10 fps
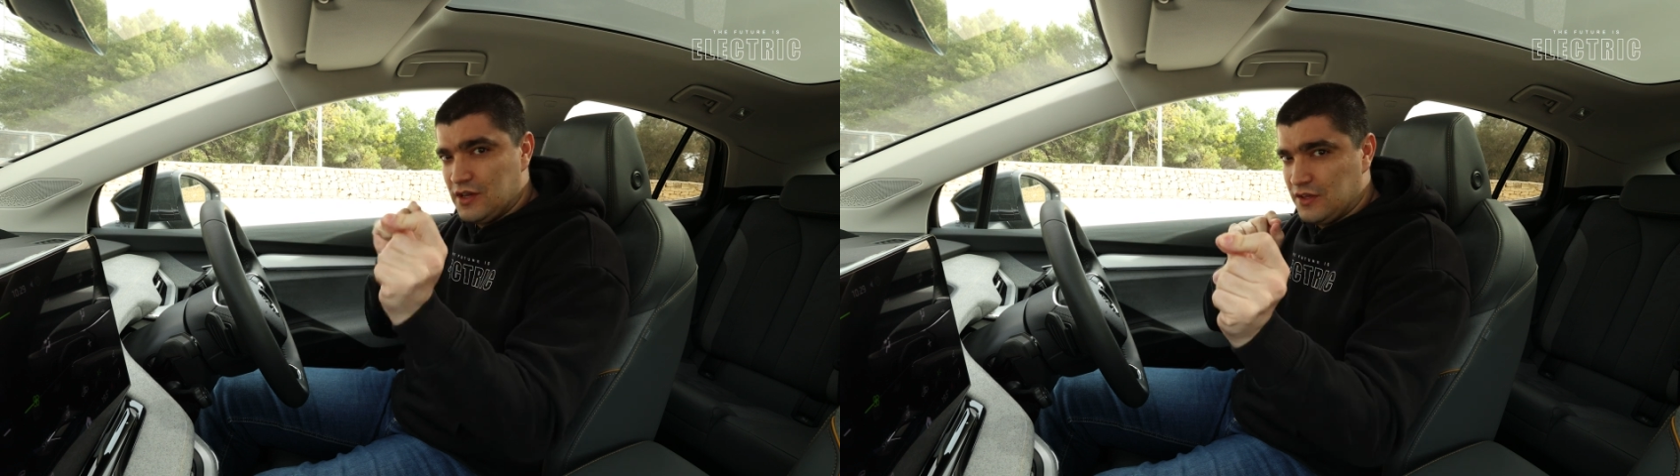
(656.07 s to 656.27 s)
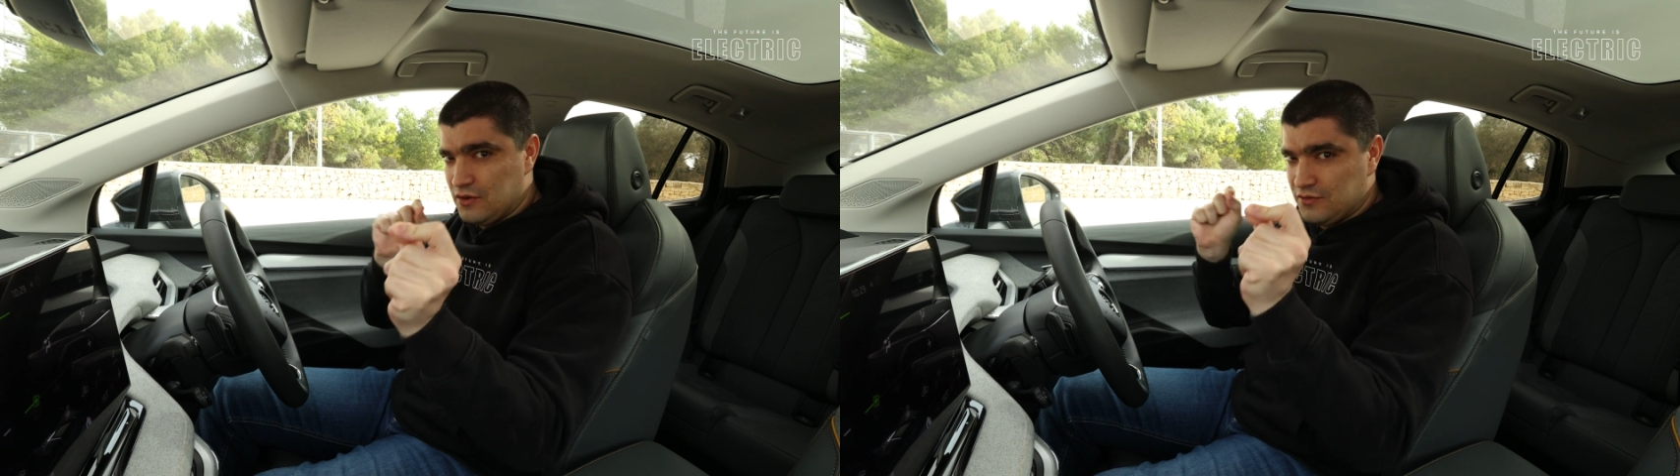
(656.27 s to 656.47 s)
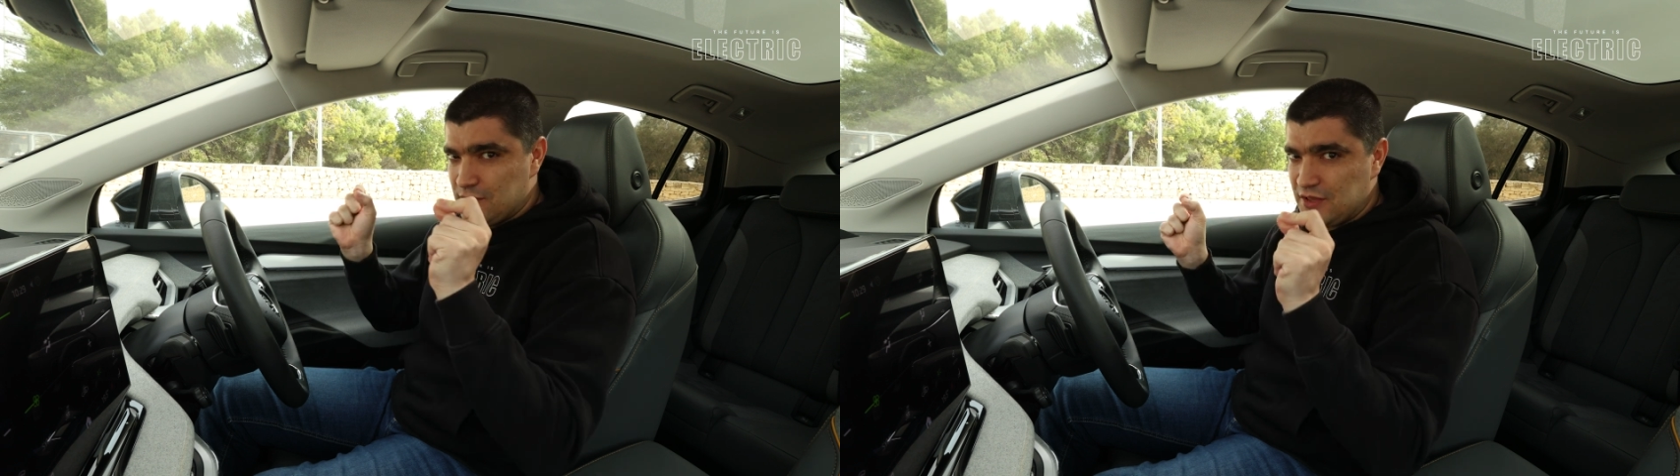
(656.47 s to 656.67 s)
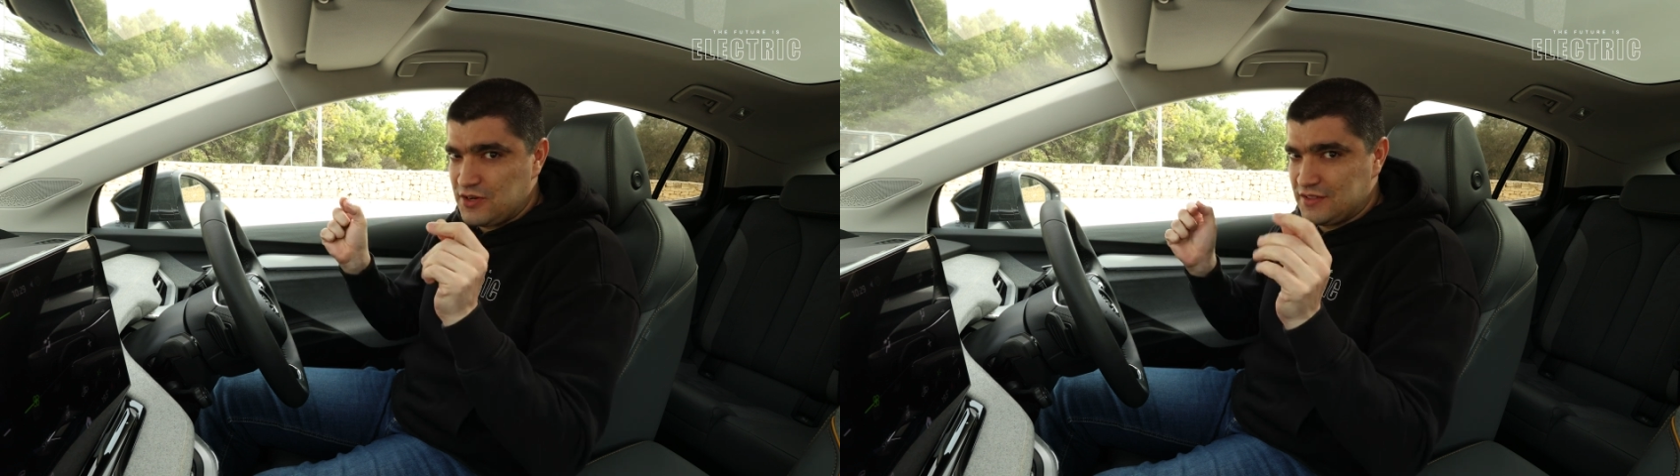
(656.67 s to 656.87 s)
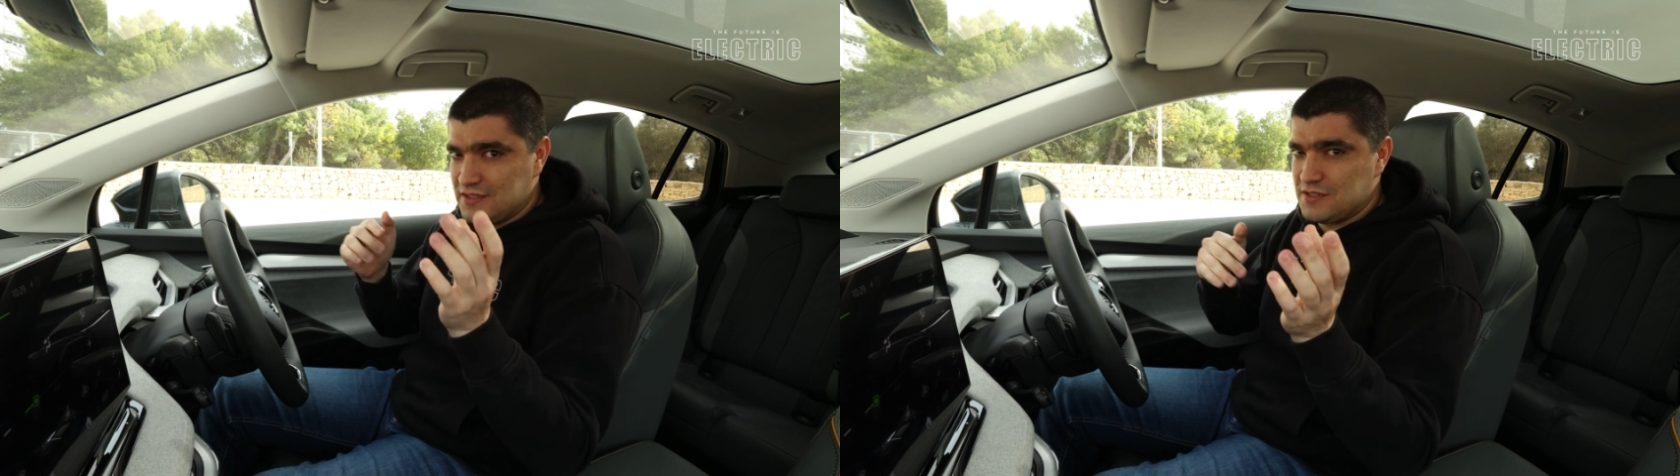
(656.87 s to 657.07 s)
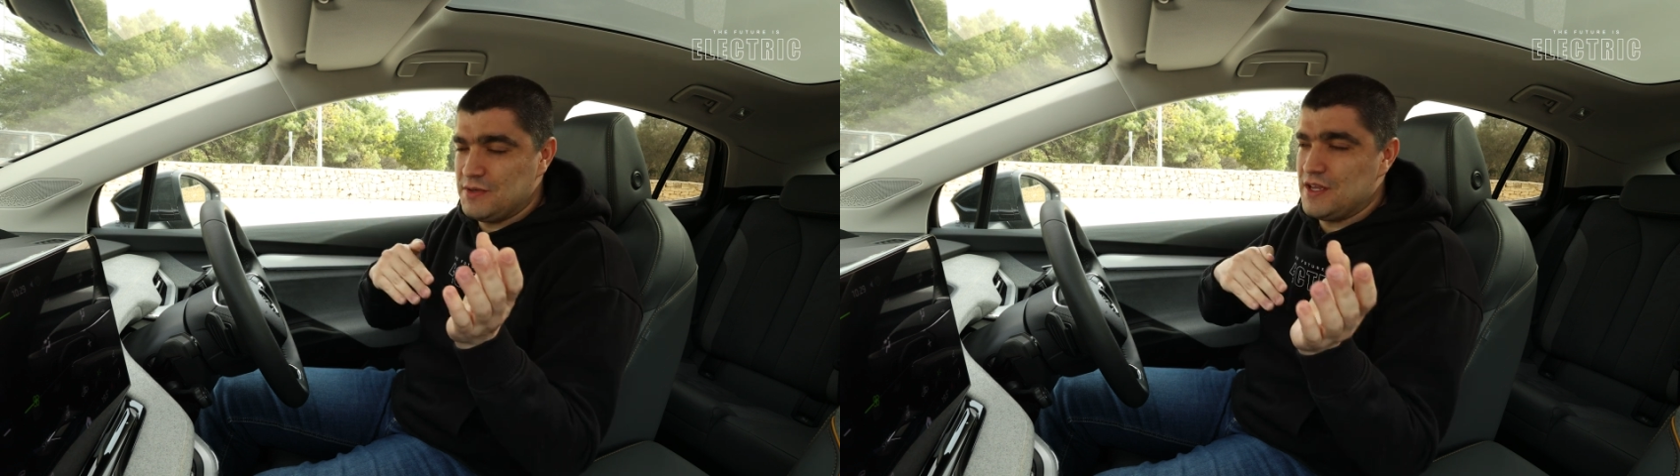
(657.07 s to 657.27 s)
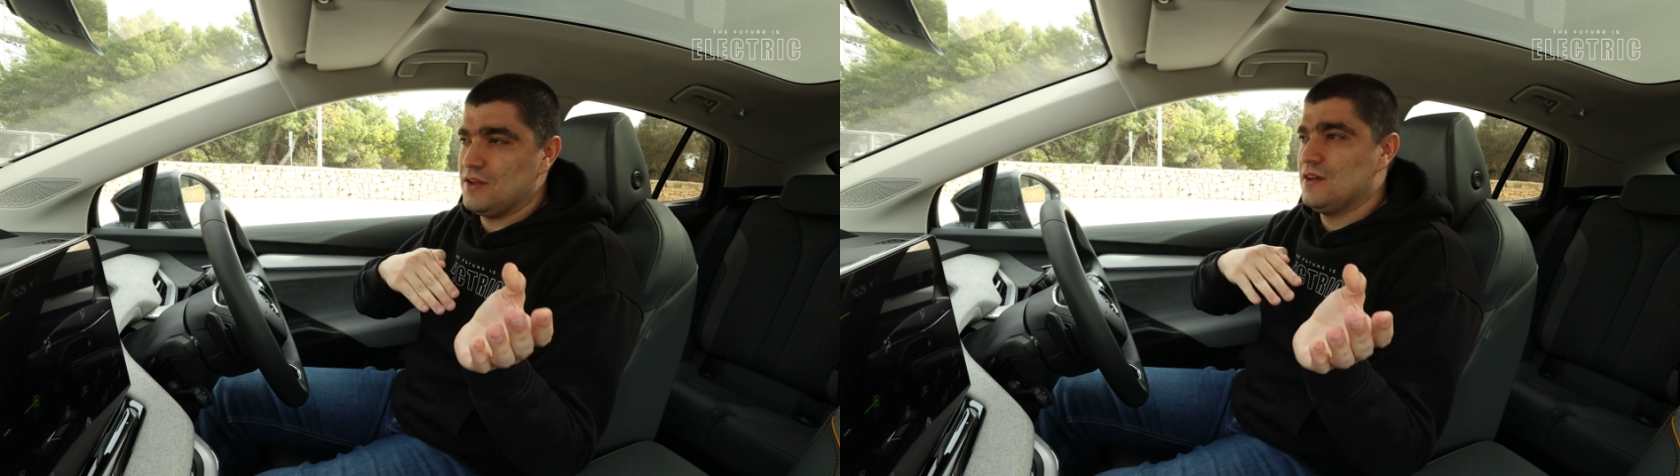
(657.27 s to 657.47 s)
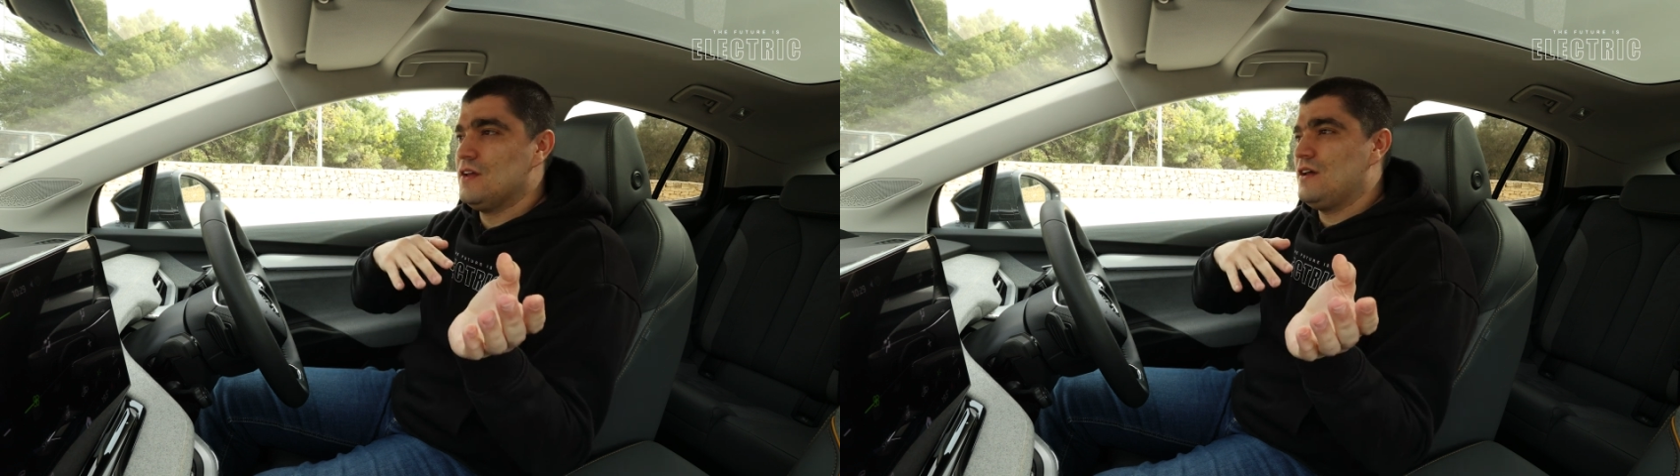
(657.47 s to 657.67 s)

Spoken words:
the other of the battery as it is being